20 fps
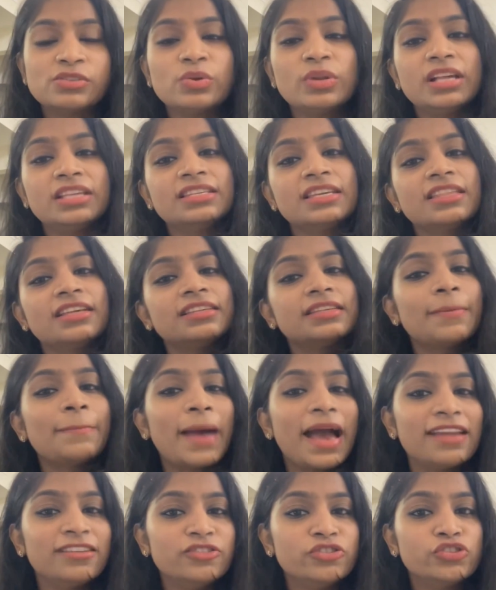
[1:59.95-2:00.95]
So let's say there's a
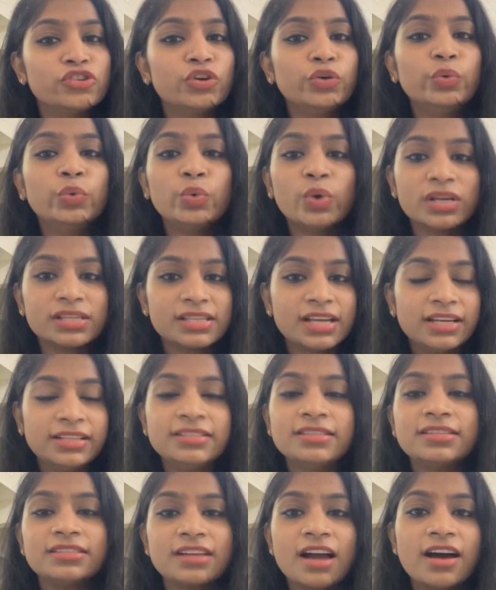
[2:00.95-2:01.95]
manager who
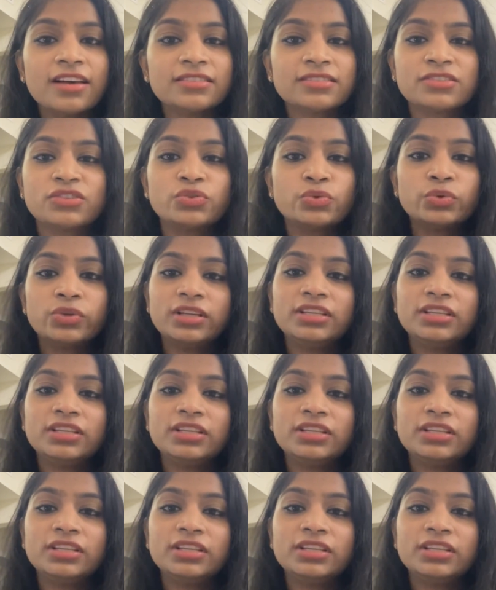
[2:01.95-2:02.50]
assigns tasks to the